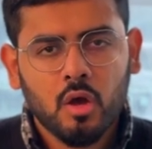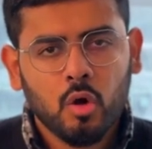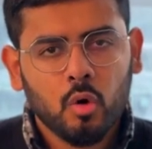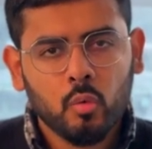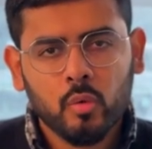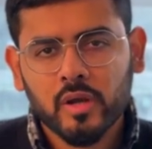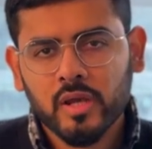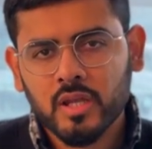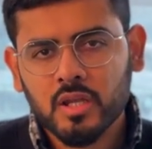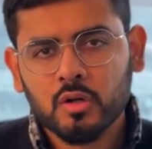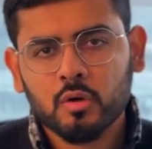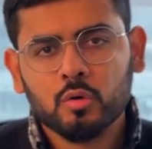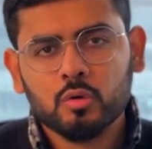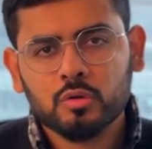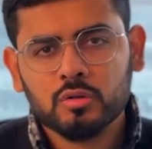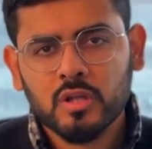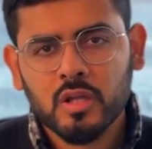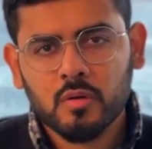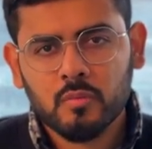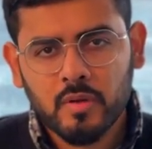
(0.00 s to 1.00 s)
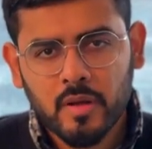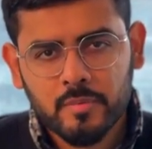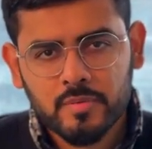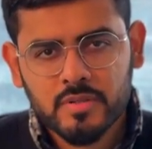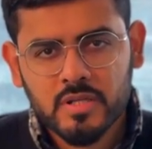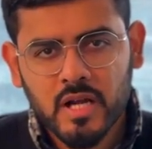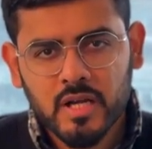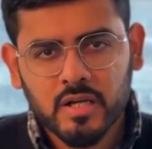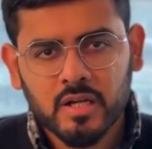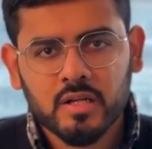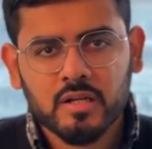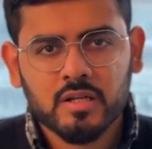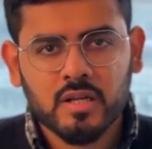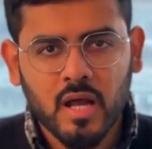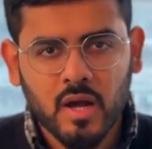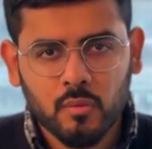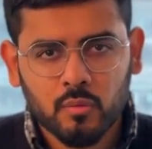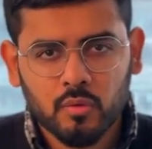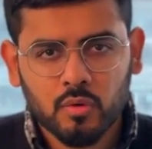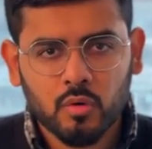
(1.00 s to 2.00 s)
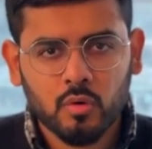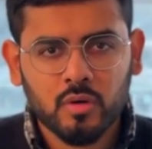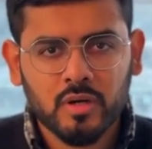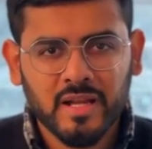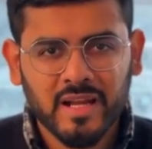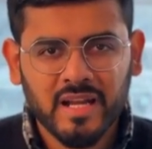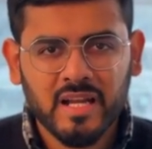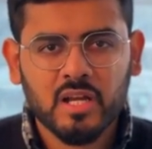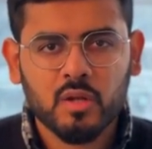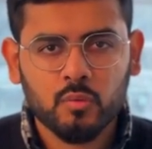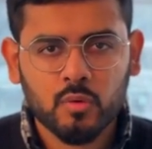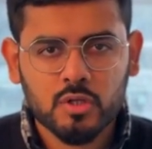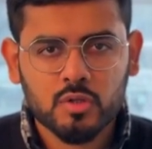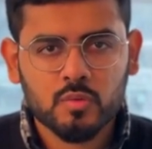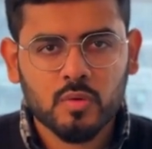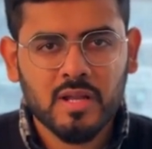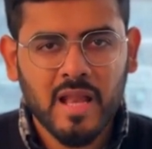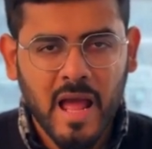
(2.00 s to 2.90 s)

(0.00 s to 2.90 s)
We can go to their website and download individual